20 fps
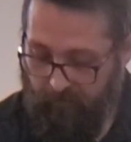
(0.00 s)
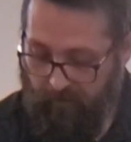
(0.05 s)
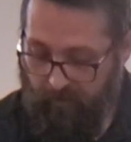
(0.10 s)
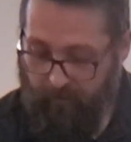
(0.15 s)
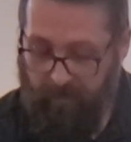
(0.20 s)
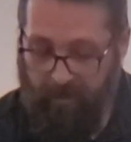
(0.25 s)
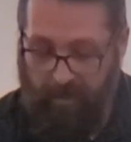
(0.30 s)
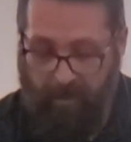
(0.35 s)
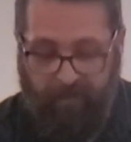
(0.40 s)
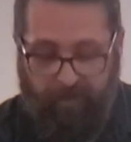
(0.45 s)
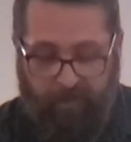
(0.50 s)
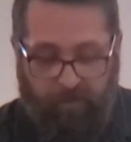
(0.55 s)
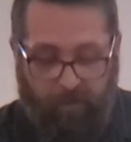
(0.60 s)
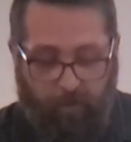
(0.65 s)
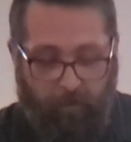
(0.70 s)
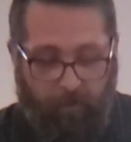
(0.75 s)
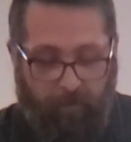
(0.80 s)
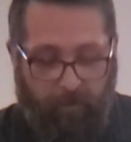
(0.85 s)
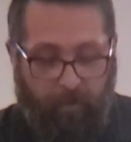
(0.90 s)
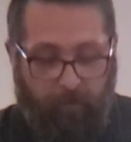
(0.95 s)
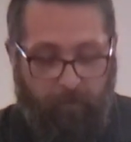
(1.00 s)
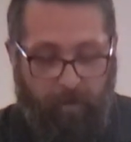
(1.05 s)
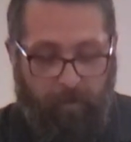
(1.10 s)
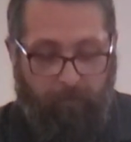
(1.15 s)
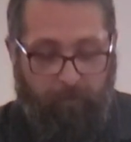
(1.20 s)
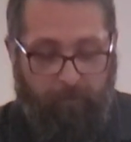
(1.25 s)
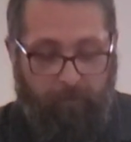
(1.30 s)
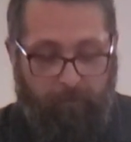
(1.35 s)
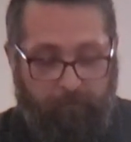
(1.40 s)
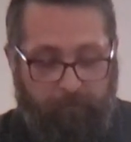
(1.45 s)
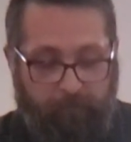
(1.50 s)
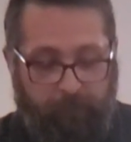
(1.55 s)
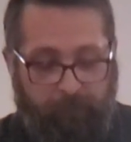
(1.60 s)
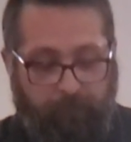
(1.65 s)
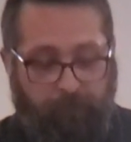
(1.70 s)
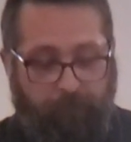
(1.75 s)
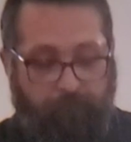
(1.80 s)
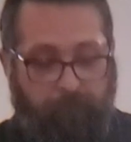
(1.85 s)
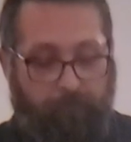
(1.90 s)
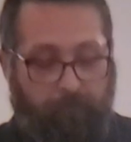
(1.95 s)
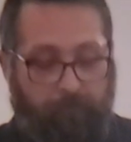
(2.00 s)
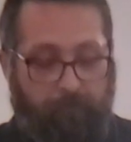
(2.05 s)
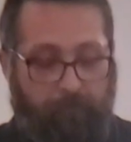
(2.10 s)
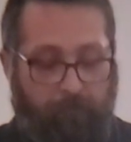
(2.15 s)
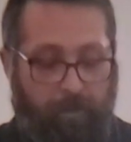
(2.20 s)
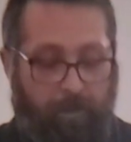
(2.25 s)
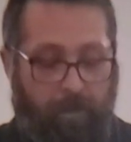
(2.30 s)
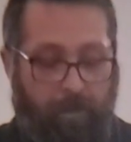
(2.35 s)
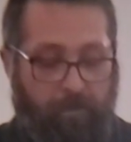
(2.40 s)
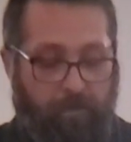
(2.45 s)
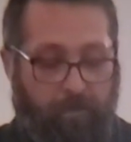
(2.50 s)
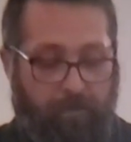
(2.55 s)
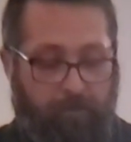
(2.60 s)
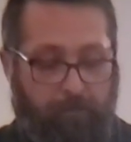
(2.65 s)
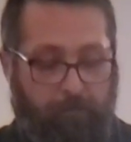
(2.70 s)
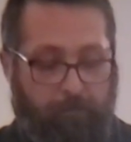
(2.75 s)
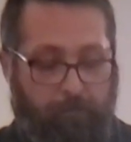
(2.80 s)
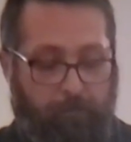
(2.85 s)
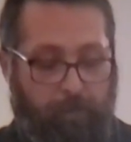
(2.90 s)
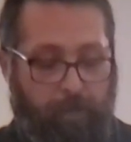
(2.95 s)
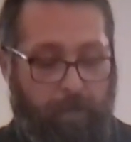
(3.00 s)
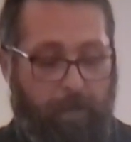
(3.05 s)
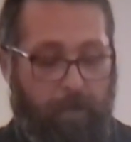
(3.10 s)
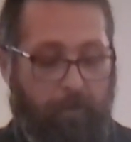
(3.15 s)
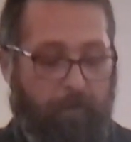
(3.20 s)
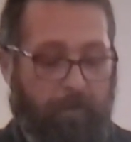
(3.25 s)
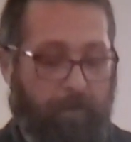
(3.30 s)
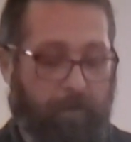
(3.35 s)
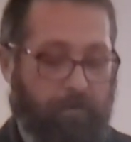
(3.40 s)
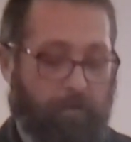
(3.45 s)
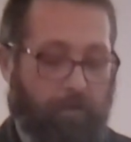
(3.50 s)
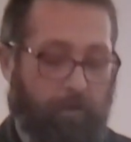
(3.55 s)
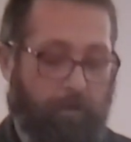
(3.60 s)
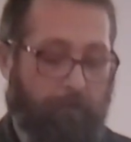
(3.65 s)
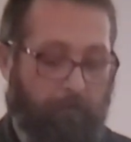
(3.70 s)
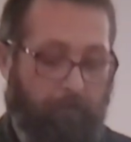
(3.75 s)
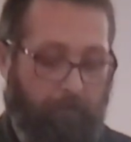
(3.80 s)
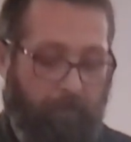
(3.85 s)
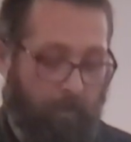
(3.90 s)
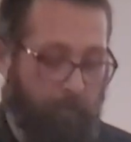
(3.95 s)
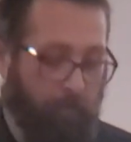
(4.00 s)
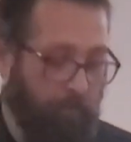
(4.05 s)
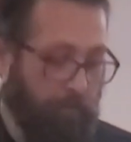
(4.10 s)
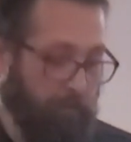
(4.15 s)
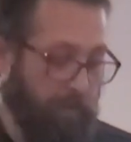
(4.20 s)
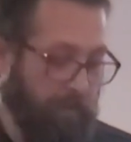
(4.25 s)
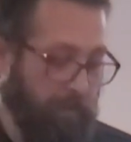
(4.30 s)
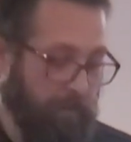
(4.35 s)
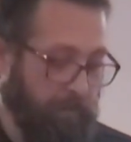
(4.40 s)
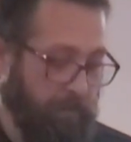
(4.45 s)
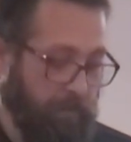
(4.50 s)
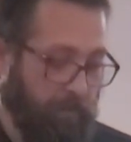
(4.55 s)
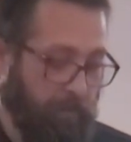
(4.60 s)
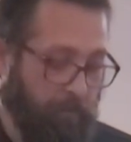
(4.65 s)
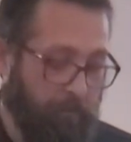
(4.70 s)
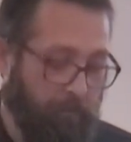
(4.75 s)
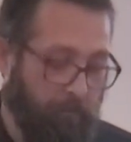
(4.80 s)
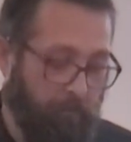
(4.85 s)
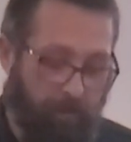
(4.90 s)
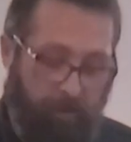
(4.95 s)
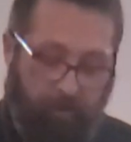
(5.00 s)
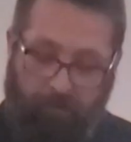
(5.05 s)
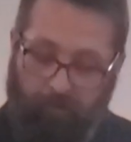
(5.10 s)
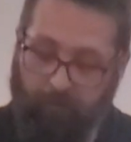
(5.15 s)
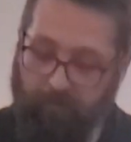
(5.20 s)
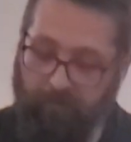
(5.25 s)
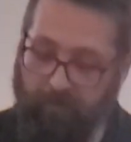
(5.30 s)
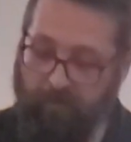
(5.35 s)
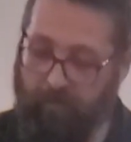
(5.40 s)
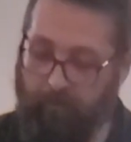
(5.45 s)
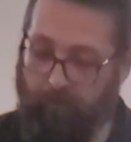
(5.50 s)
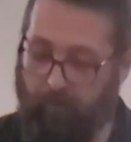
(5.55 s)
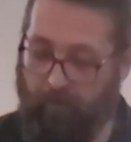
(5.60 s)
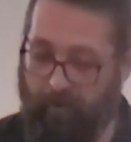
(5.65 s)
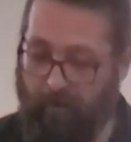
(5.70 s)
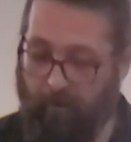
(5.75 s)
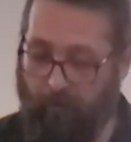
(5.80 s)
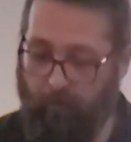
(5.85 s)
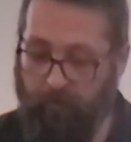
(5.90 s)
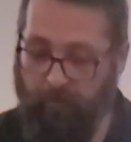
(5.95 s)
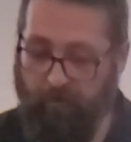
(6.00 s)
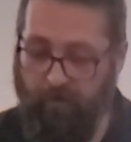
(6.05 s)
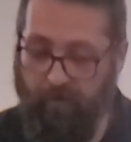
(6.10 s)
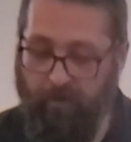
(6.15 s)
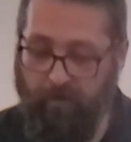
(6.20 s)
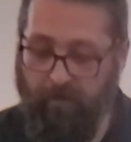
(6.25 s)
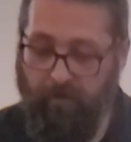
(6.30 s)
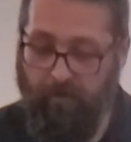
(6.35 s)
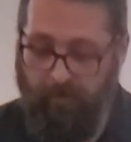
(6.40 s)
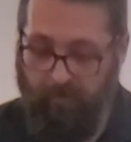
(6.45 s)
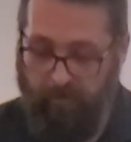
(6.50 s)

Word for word: I'm going to ask Noah to come up and just play on the guitar for a couple of minutes here. I'm going to close this in prayer. We're done.